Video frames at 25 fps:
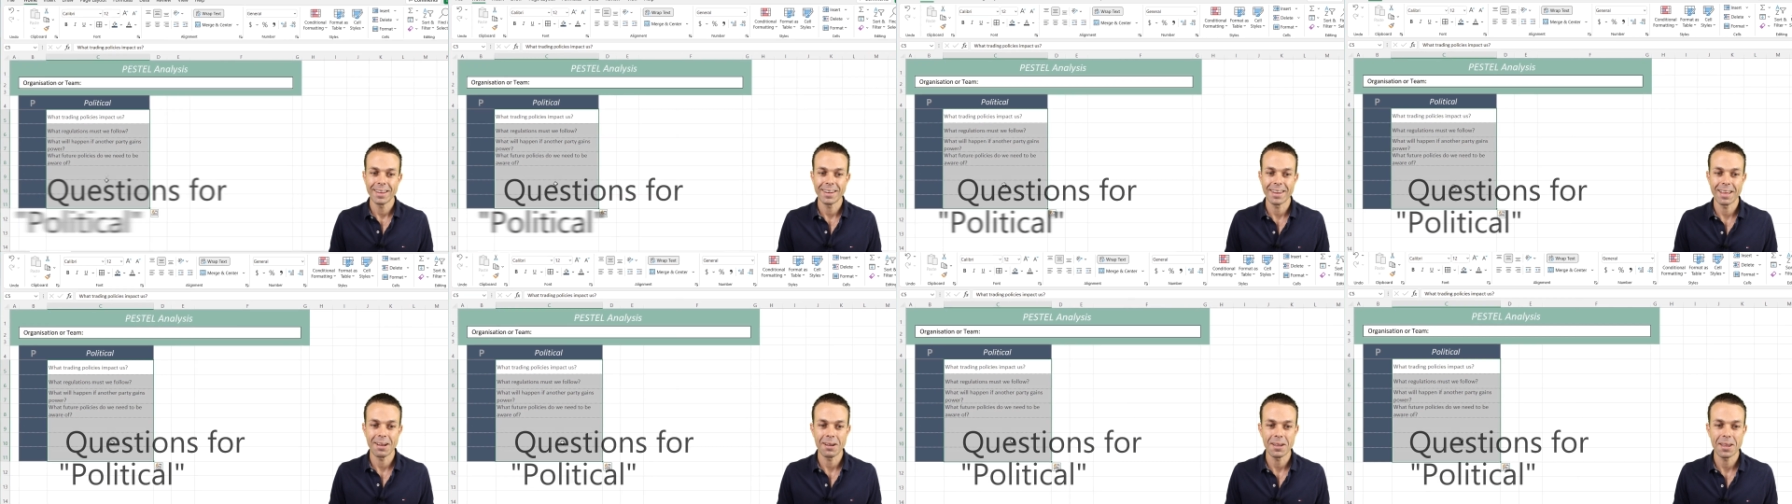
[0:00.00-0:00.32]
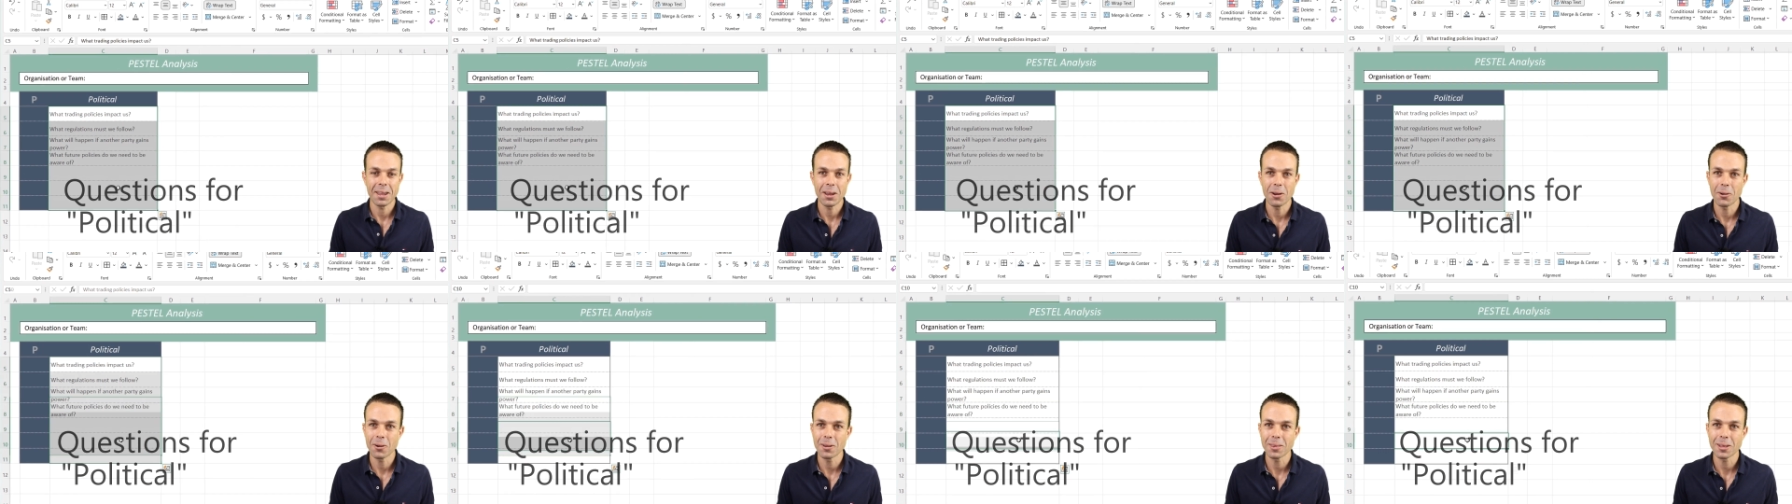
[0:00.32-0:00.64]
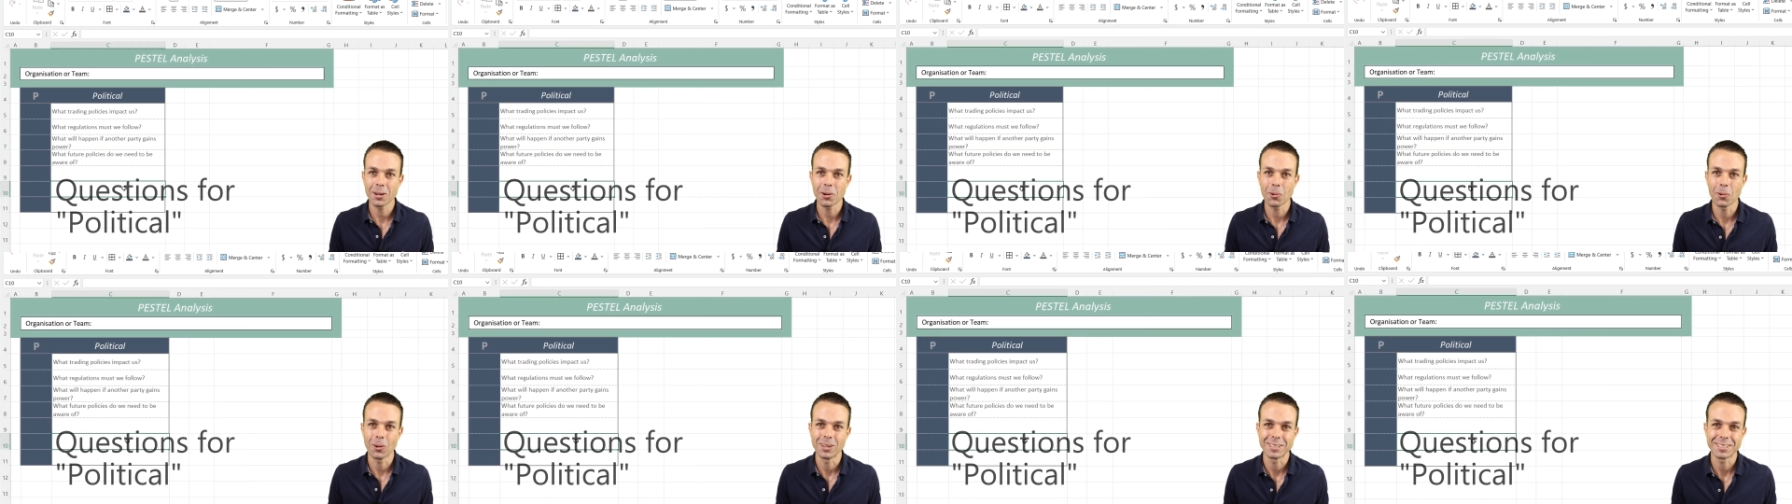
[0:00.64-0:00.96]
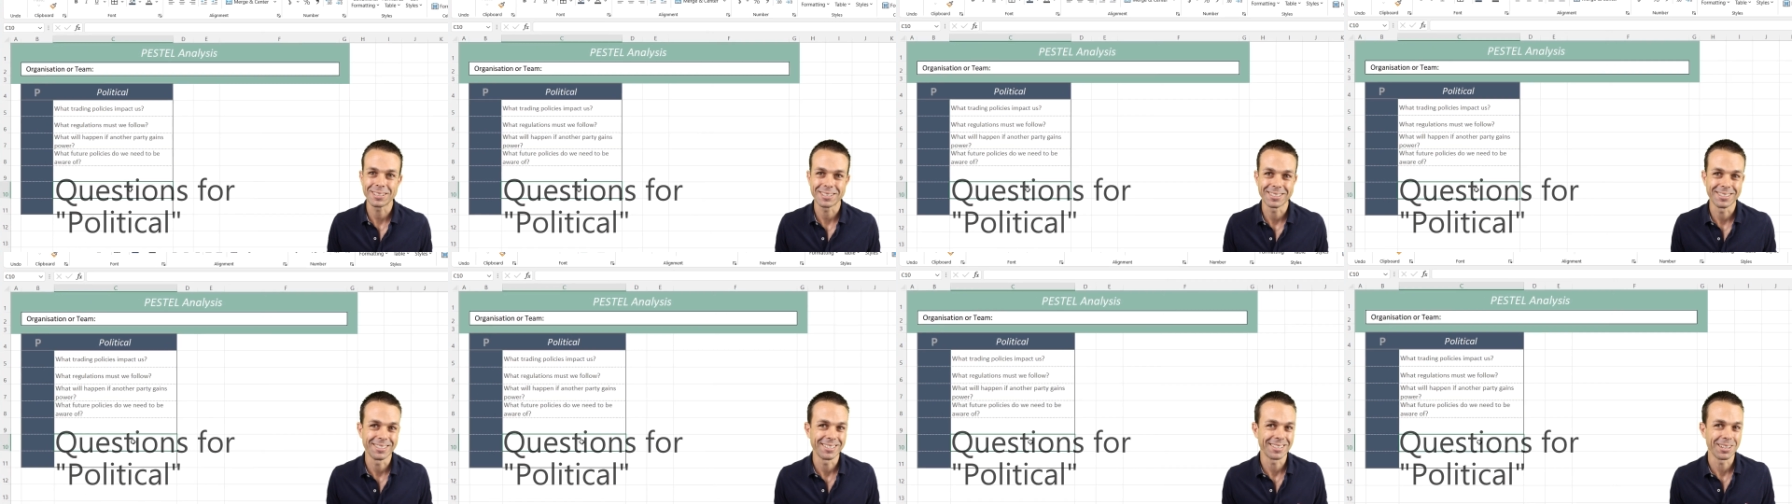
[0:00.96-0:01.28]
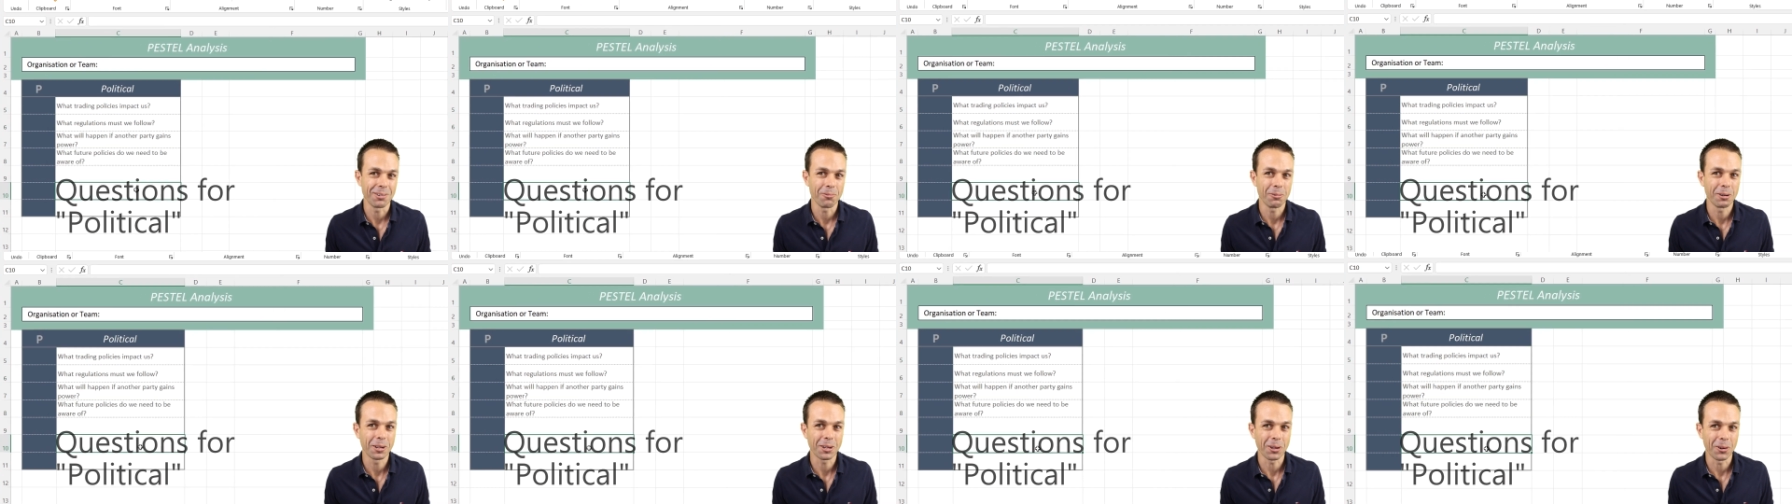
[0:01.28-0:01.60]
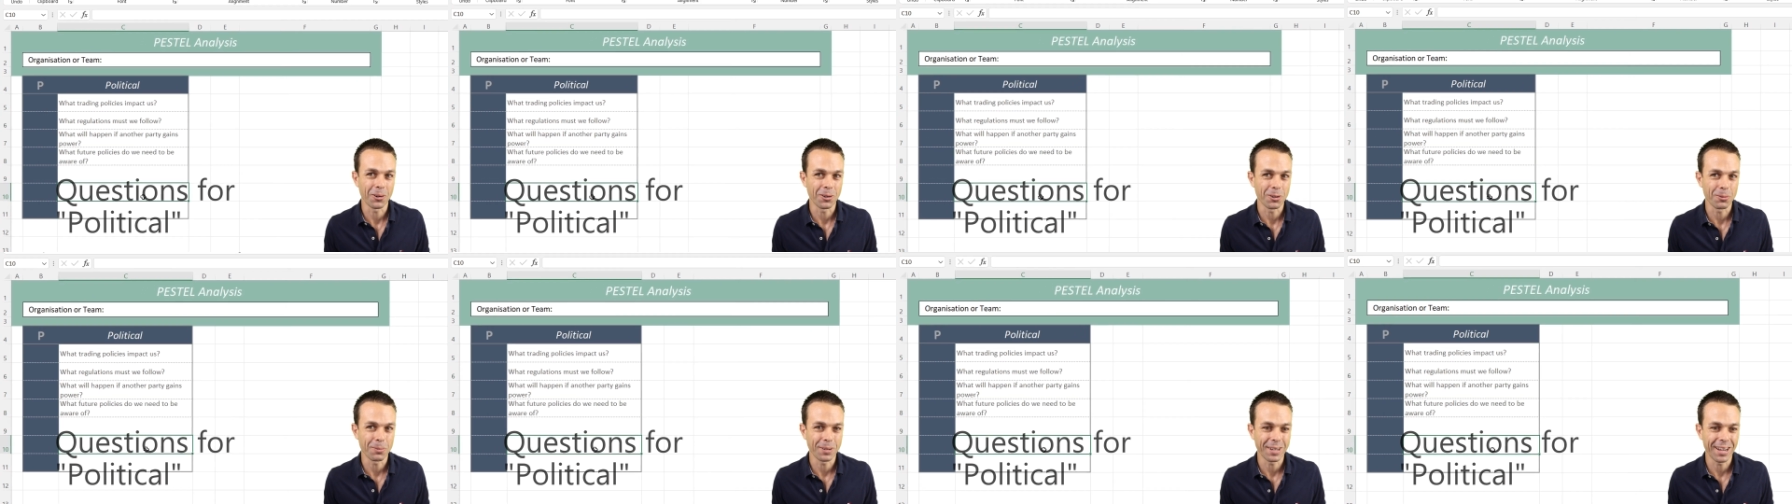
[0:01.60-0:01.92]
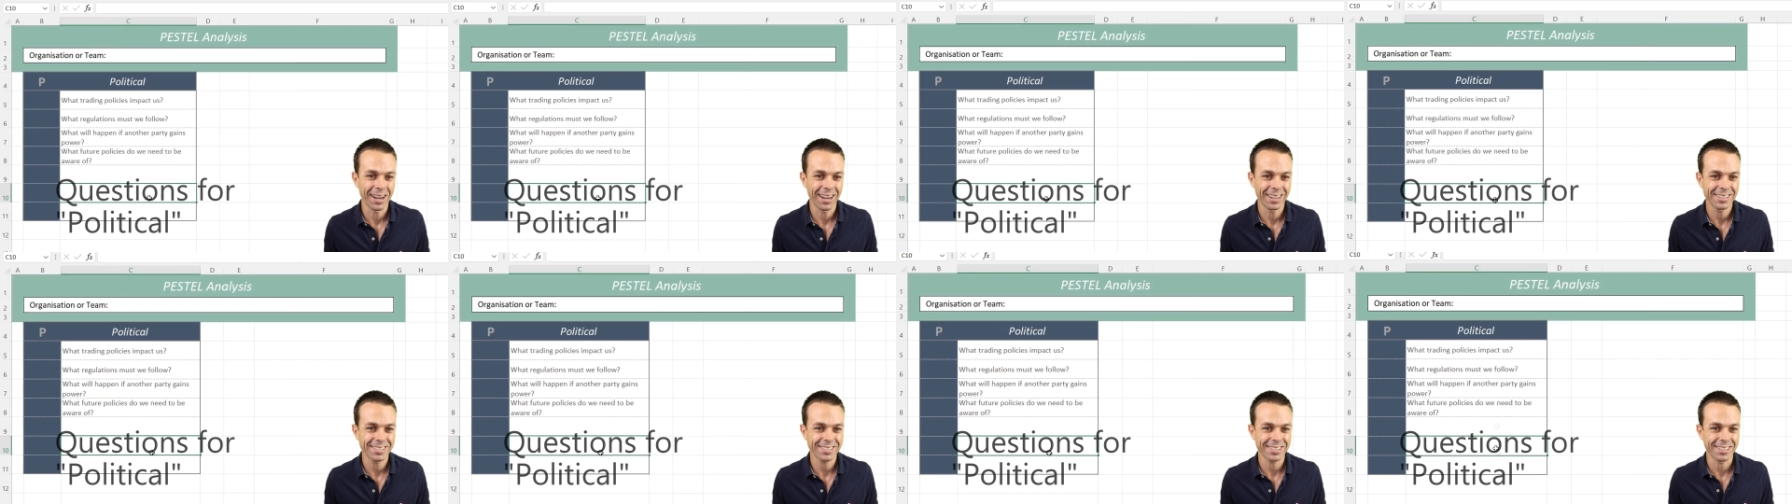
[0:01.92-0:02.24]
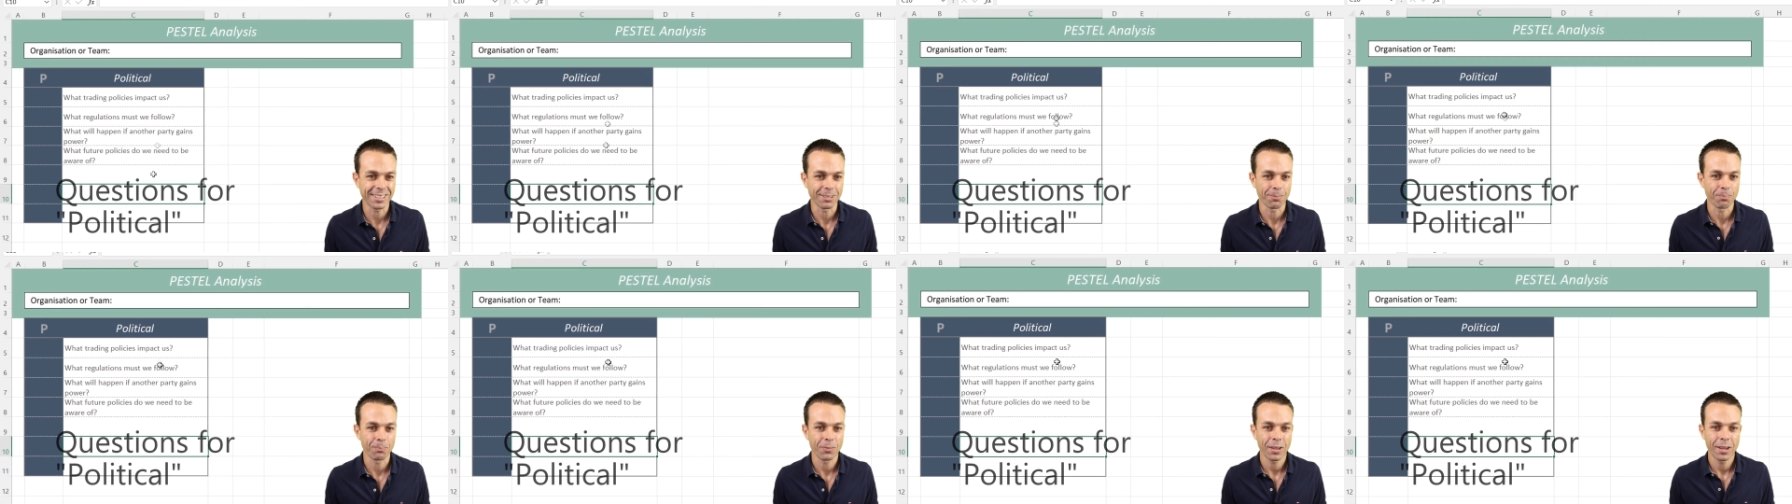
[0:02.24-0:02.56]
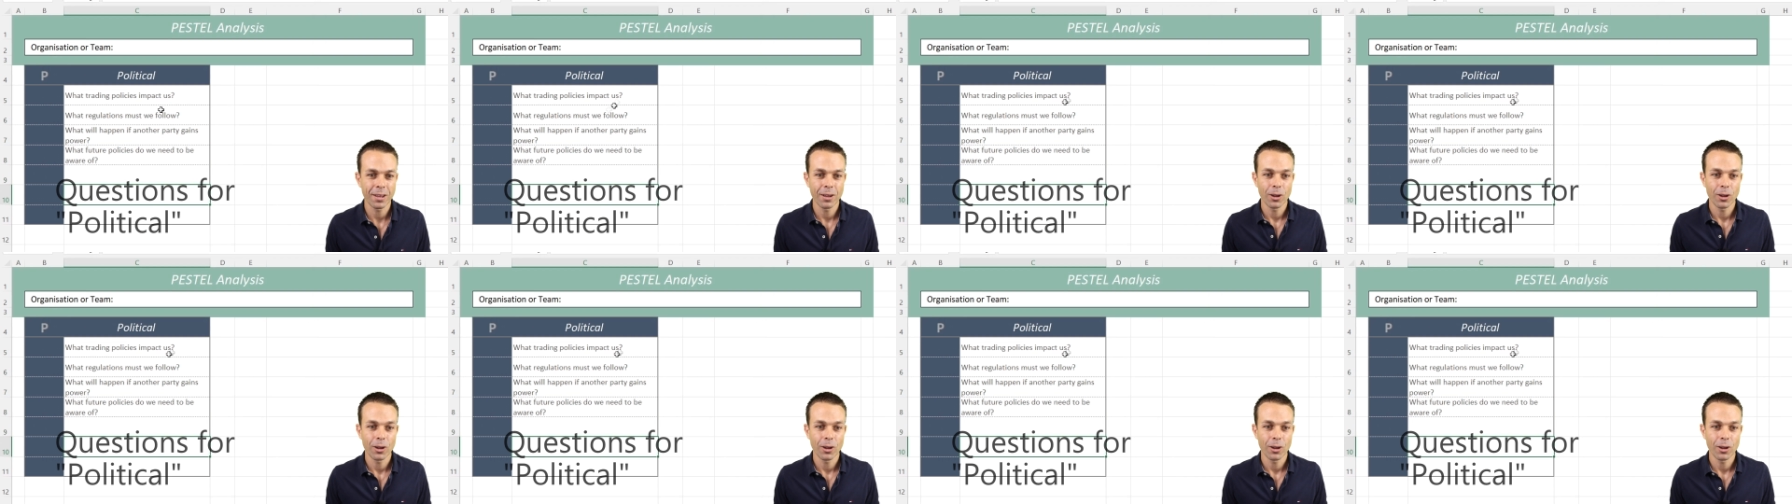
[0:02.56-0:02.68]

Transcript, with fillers: Now here are the questions that we're going to be asking.